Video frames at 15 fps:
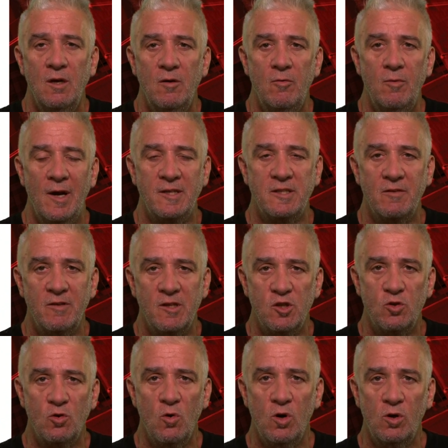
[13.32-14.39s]
relatively
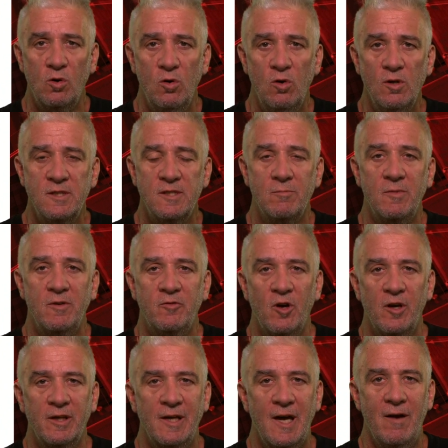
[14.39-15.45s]
short course and we've got
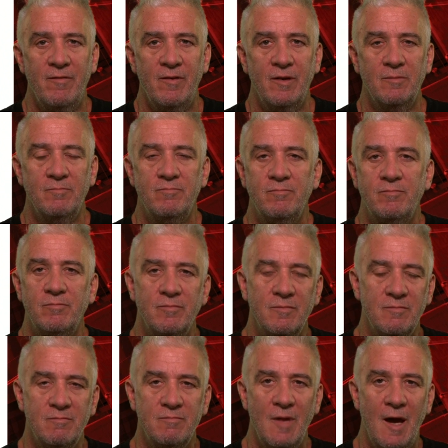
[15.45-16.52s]
to cover
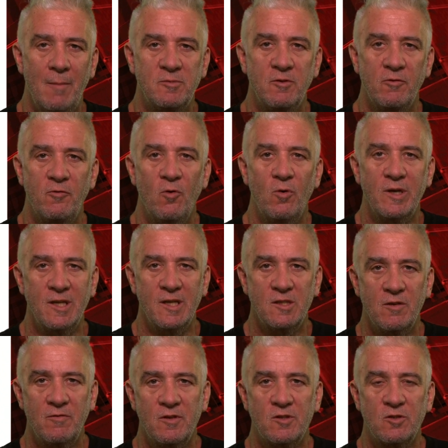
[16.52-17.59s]
up to 4 years
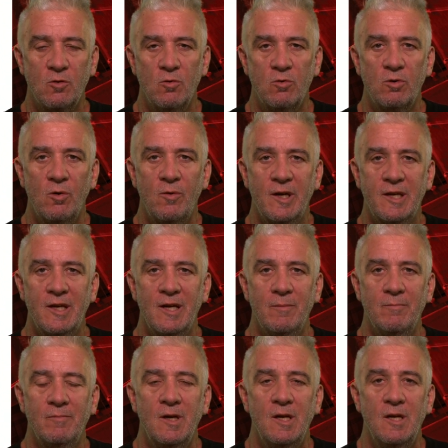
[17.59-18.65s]
of the school
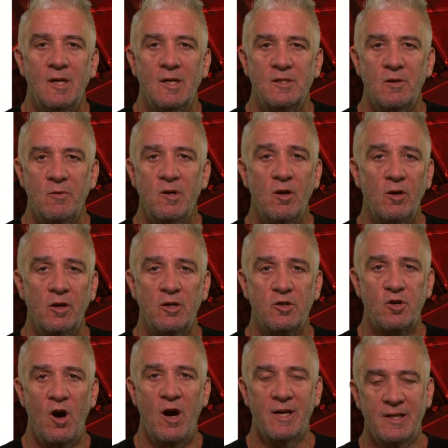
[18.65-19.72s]
curriculum. So we're not going to
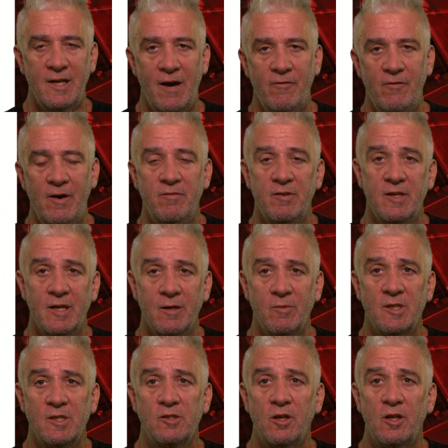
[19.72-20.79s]
try and cover everything, we're
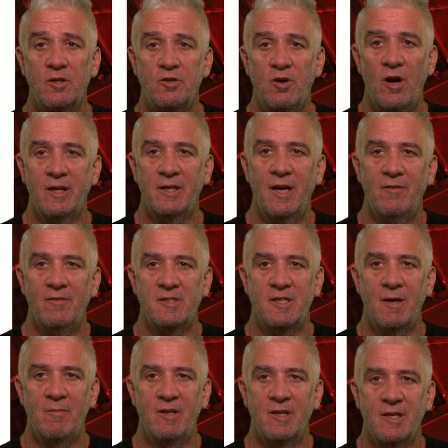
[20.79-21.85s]
just going to try and cover
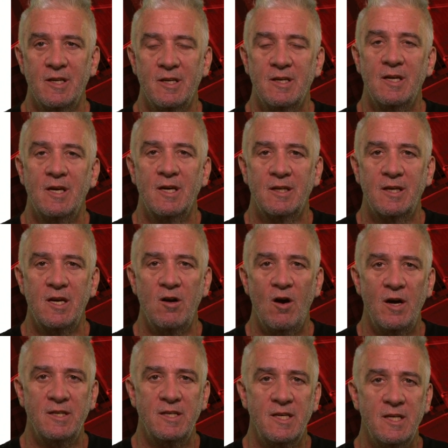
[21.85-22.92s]
some of the key
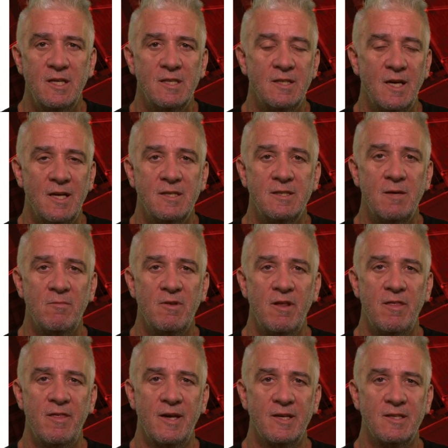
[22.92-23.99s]
ideas and some of the
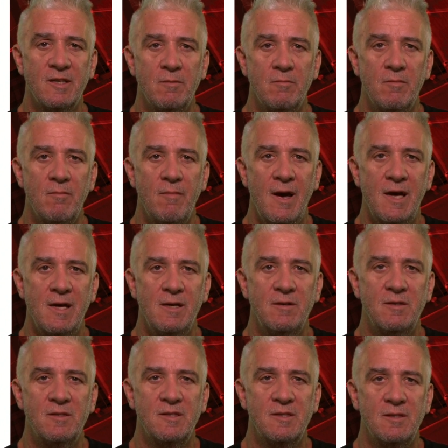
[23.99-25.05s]
things that may
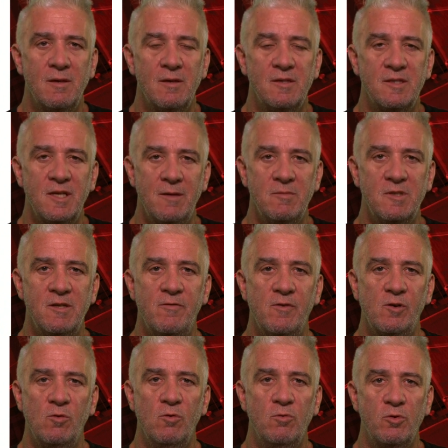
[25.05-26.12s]
seem
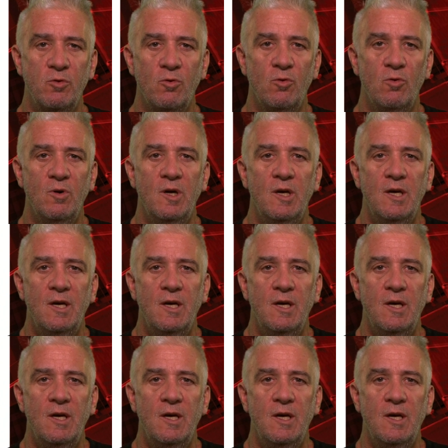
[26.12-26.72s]
difficult or